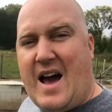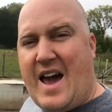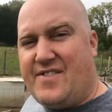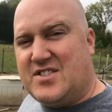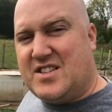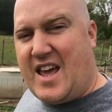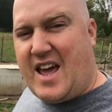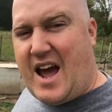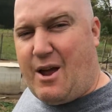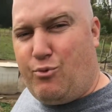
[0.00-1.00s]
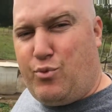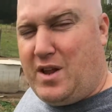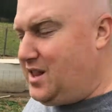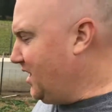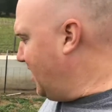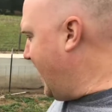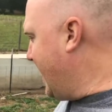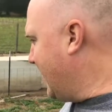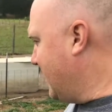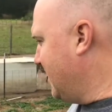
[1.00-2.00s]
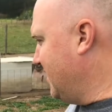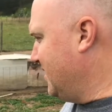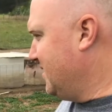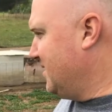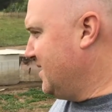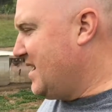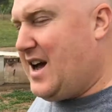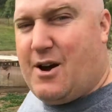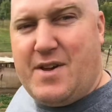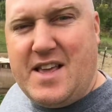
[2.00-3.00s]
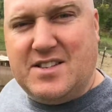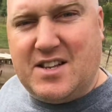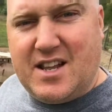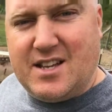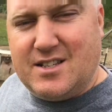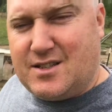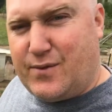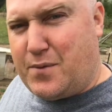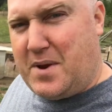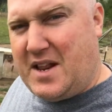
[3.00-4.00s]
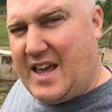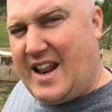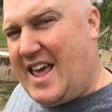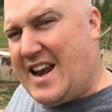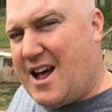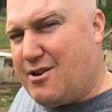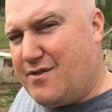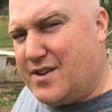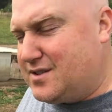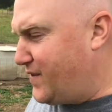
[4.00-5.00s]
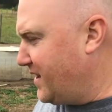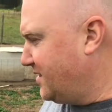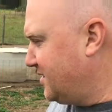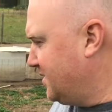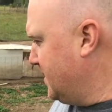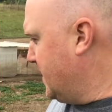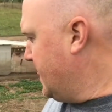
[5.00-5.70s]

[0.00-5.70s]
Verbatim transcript: I have to say, I really like how easy it is for me to get in and out of this fence.